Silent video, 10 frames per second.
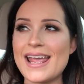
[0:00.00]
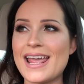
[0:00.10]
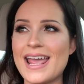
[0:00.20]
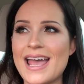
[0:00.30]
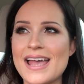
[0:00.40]

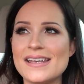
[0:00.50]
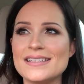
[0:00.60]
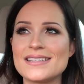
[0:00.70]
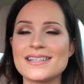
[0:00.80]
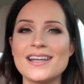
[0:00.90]

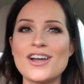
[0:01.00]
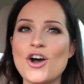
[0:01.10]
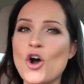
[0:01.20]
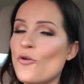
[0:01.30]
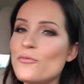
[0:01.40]
And
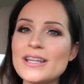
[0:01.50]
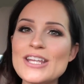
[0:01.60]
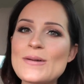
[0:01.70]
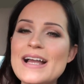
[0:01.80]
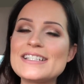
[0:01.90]
hopefully
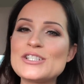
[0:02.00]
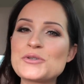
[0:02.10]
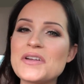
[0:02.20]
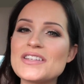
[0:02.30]
you guys enjoyed